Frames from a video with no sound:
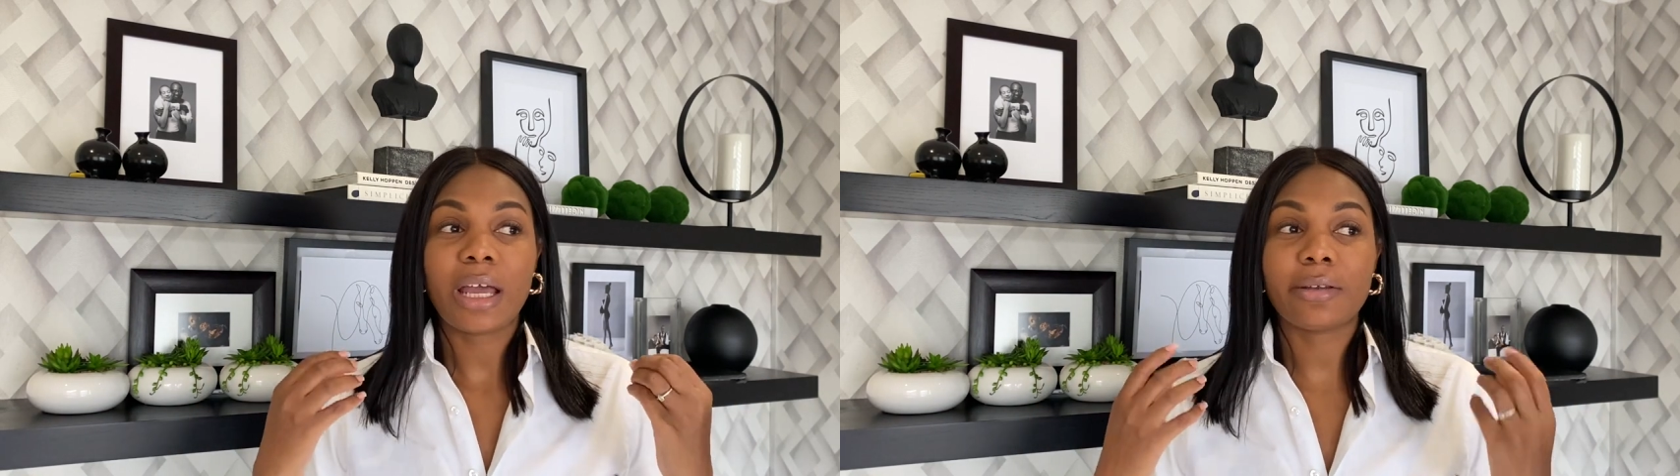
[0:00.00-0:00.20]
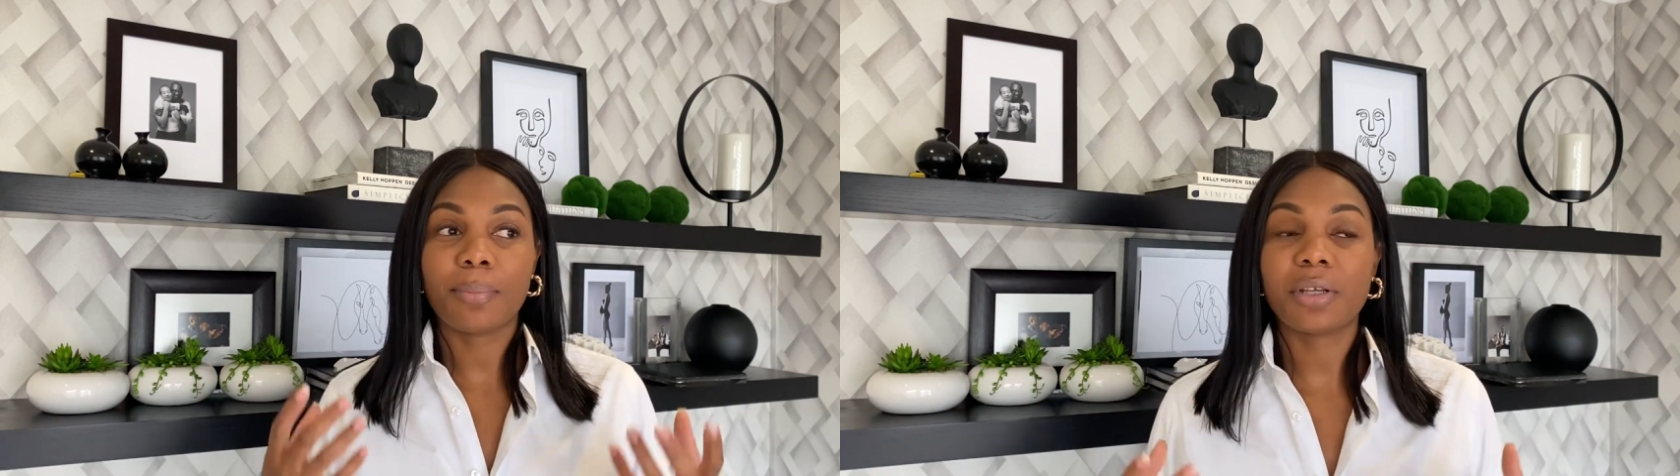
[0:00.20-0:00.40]

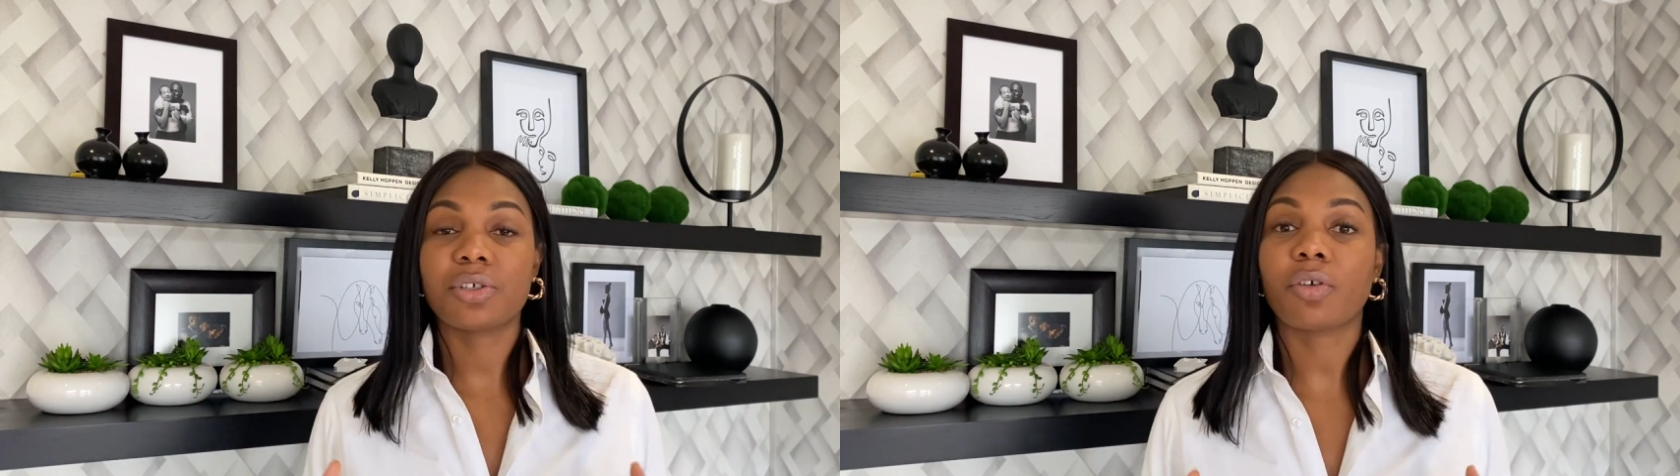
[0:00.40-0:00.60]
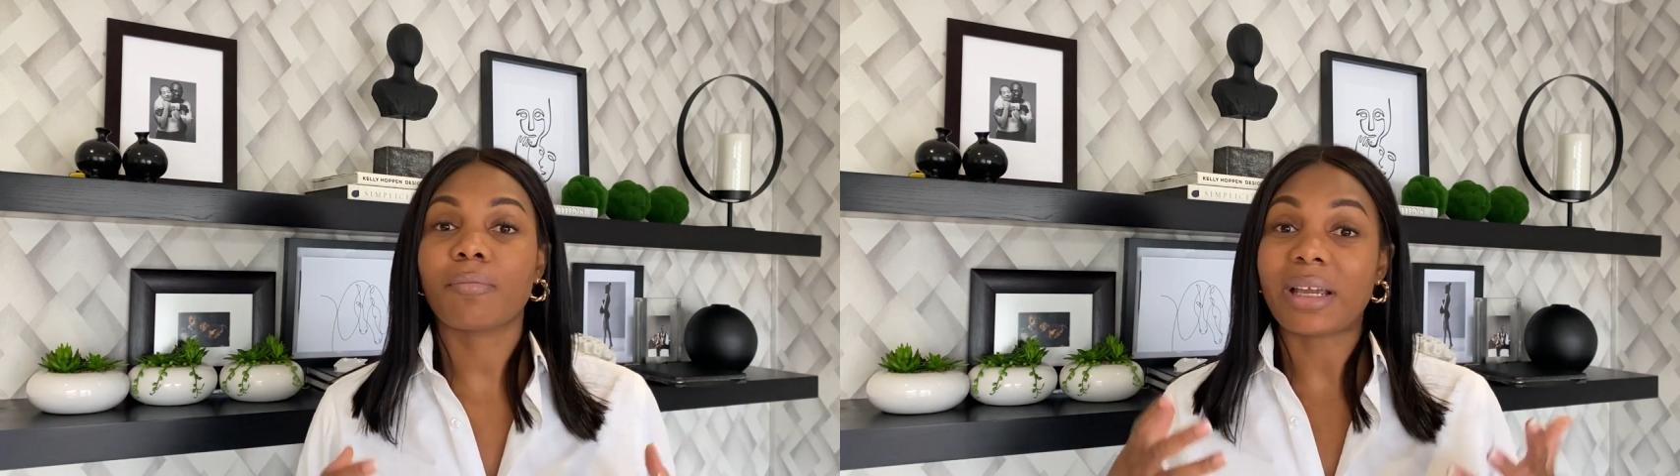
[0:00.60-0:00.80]

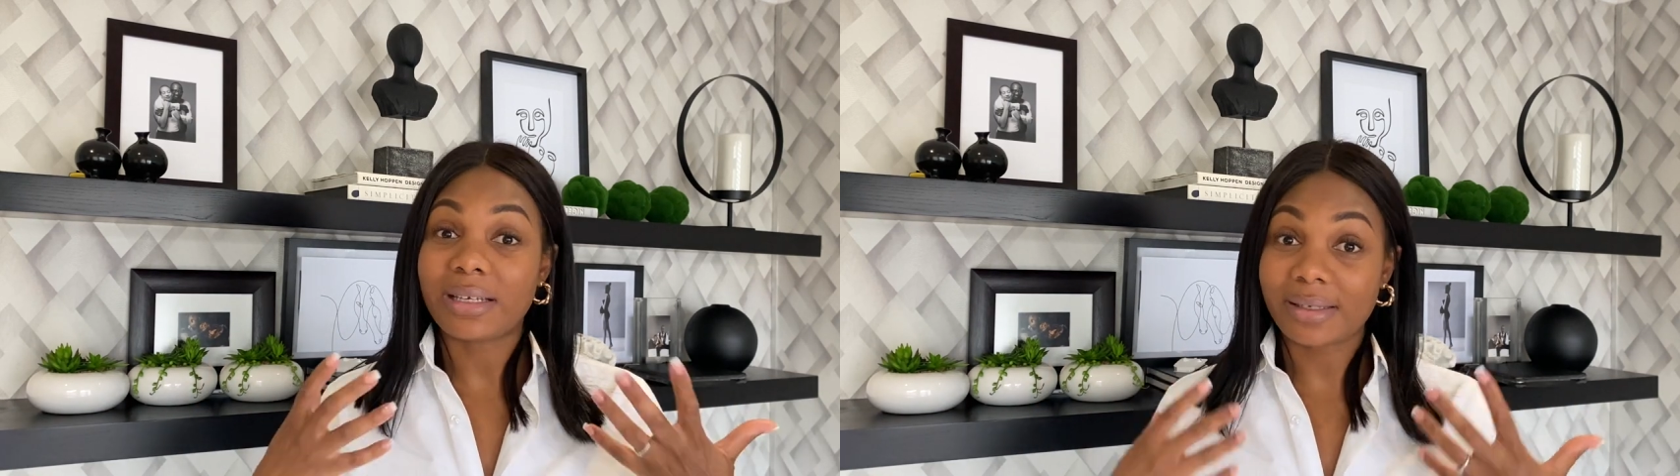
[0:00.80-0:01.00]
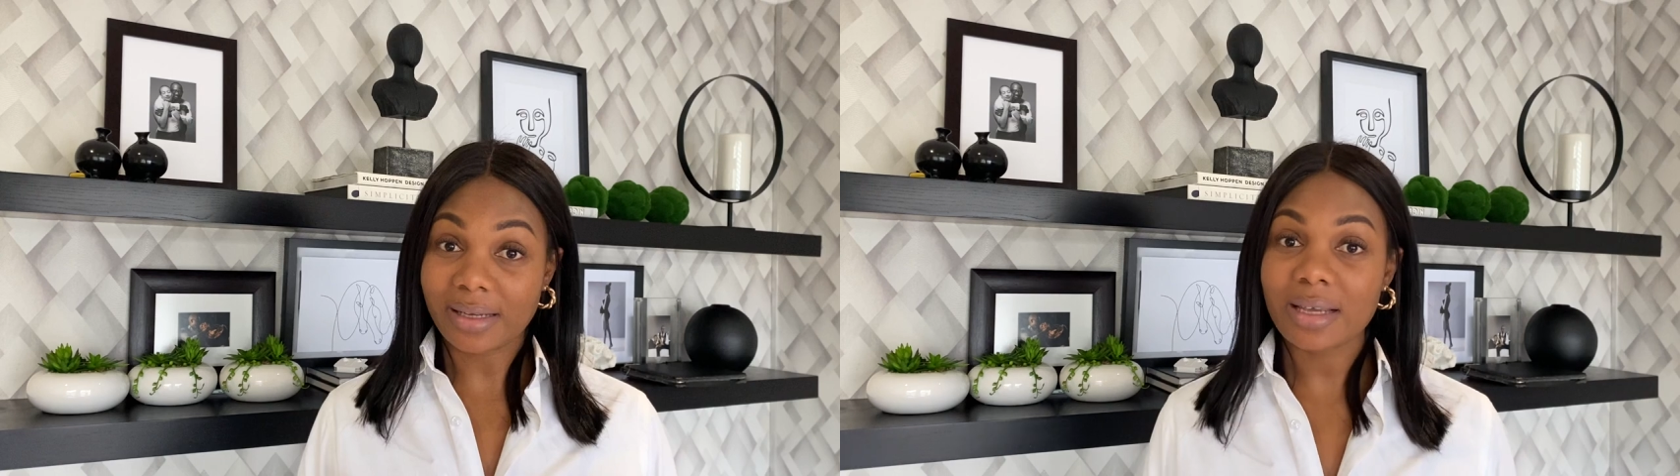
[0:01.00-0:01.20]
depiction of my
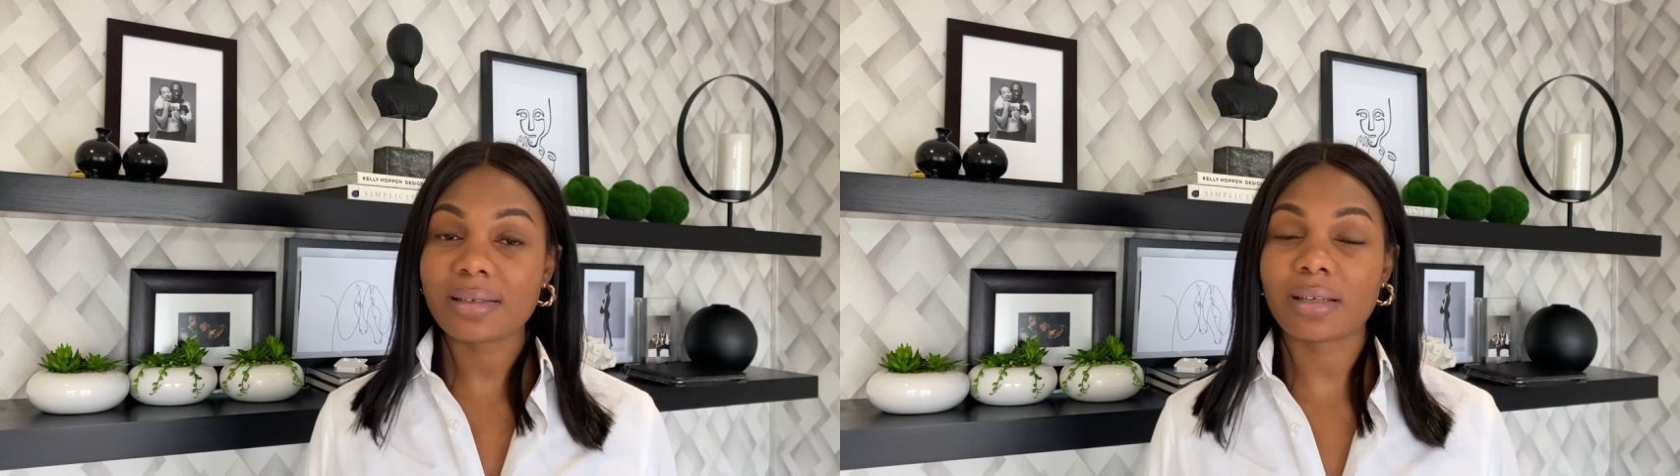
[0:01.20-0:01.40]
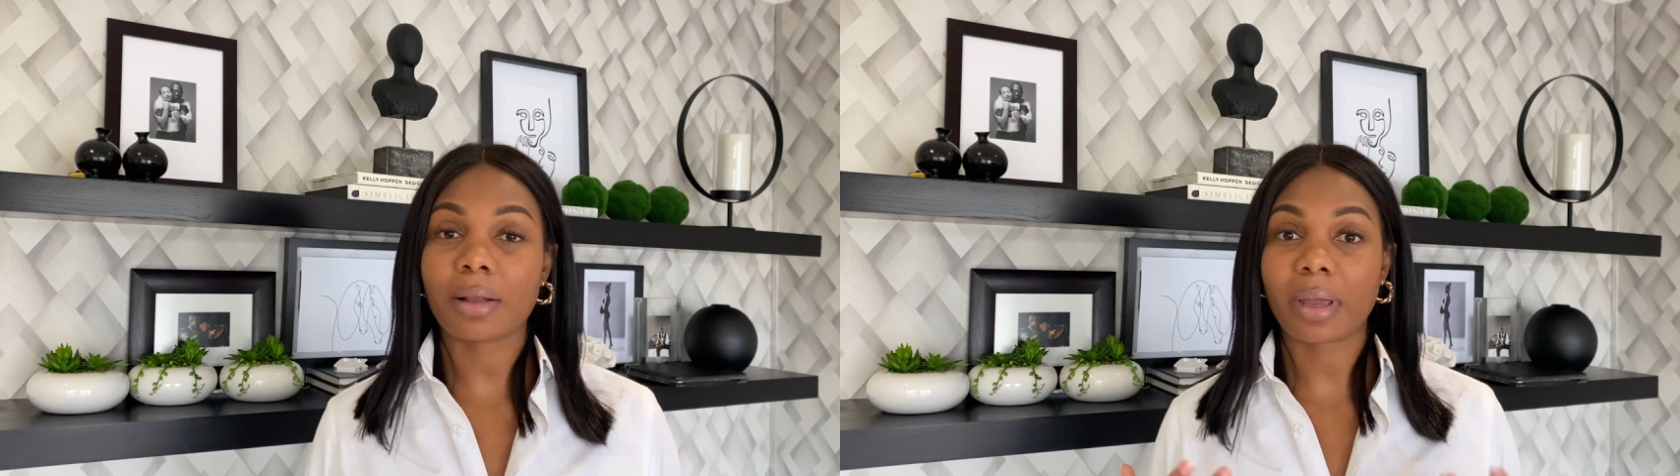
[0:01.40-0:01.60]
design
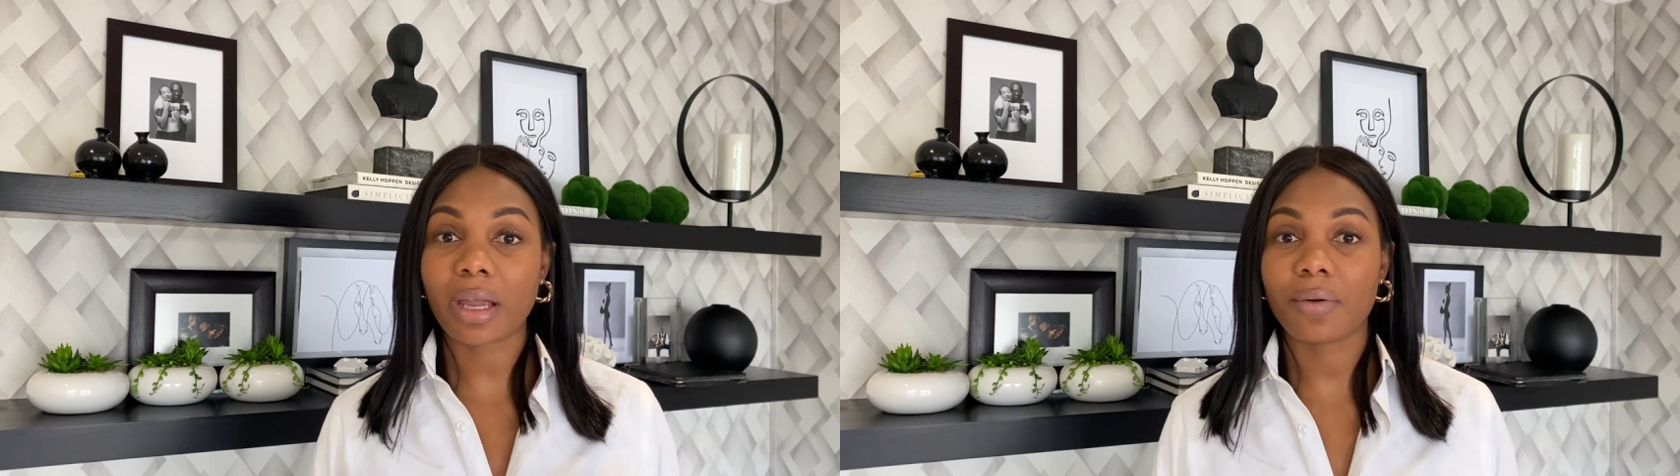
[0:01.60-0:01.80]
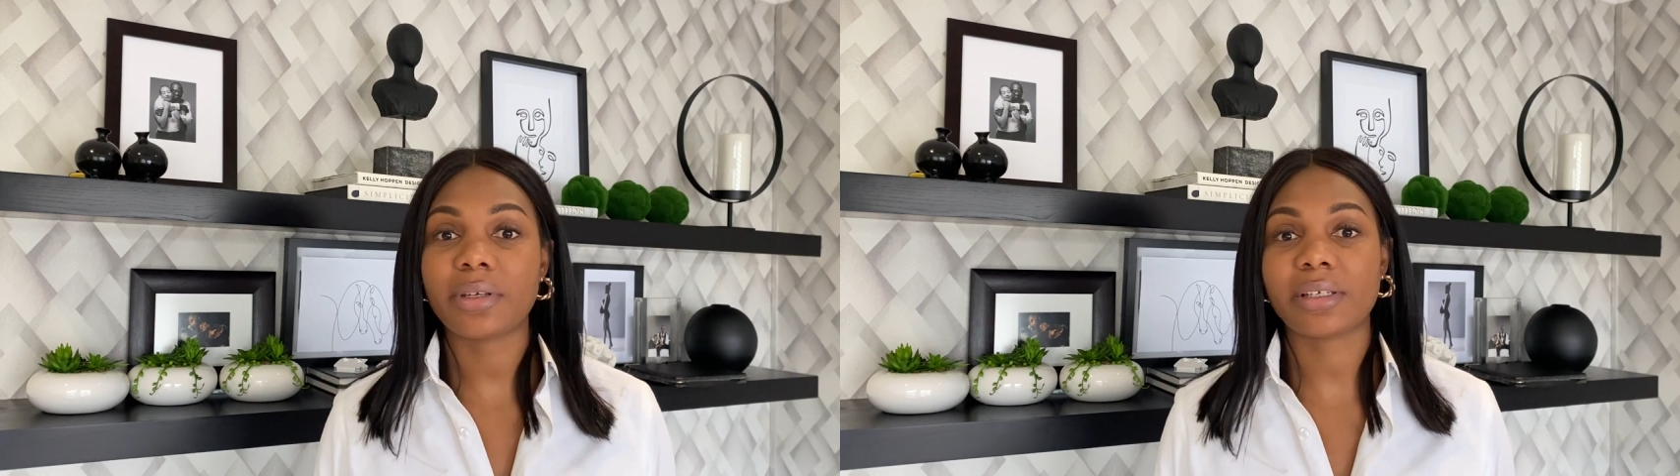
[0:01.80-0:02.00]
style, my
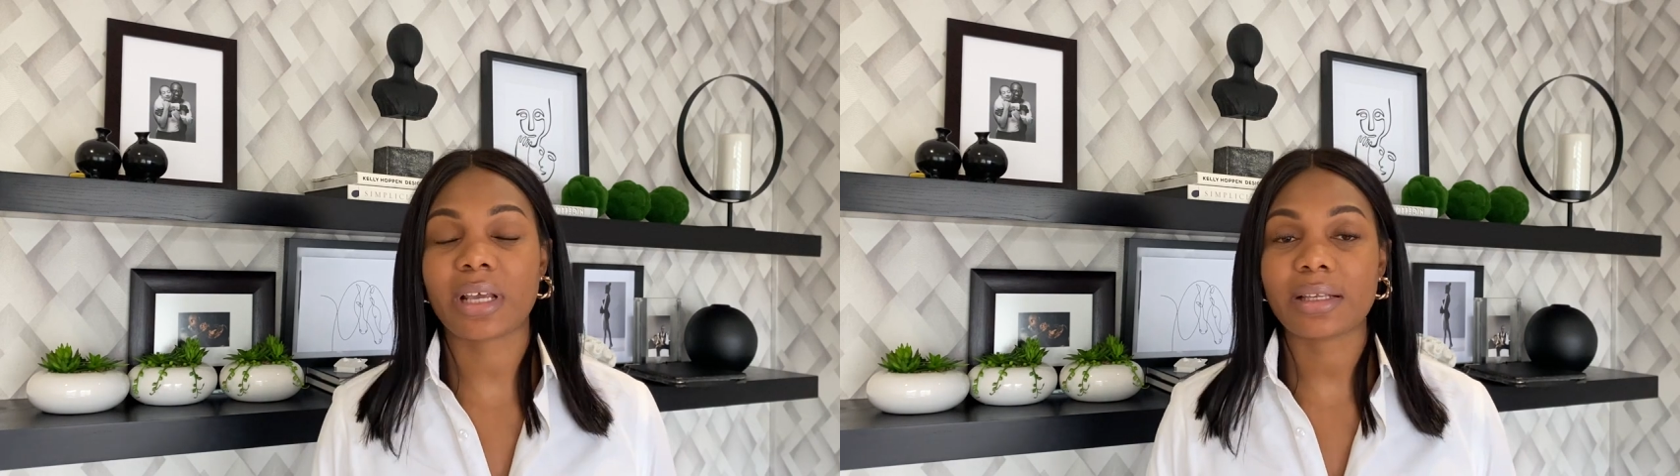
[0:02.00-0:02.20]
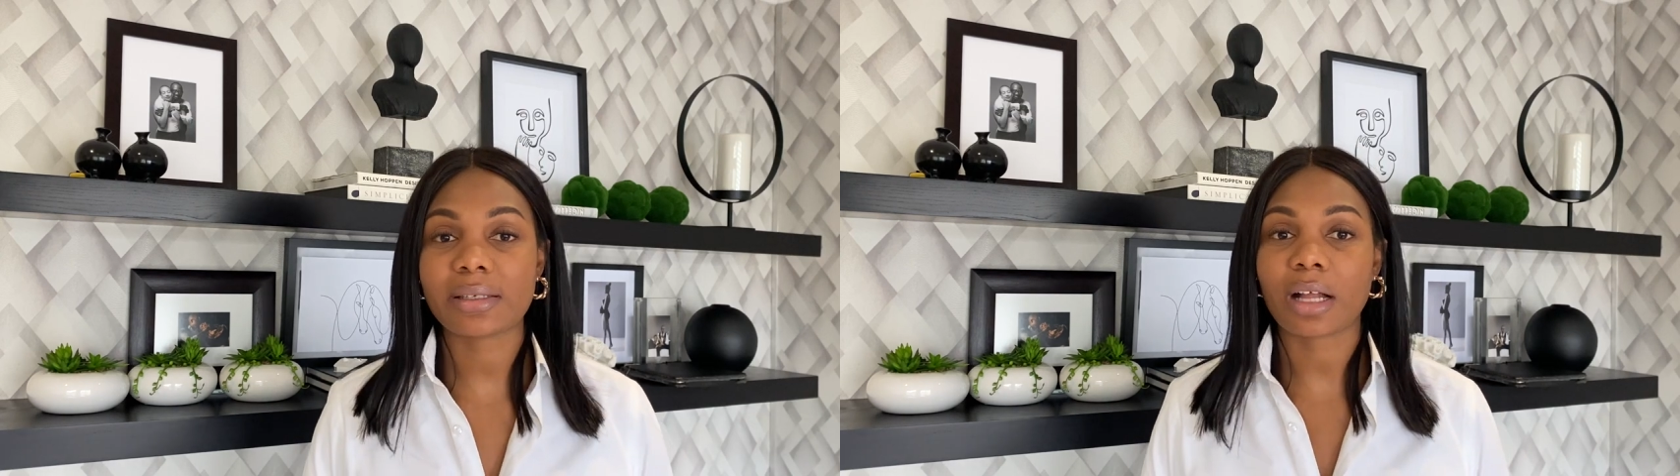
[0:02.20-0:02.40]
current
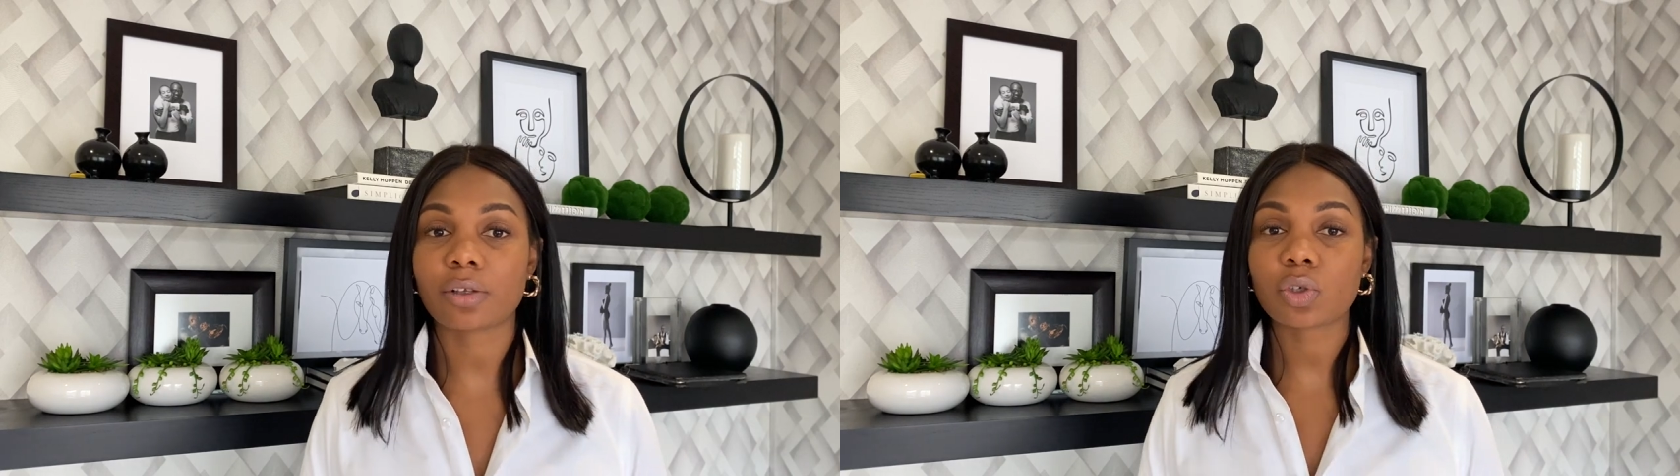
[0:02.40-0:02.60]
design style.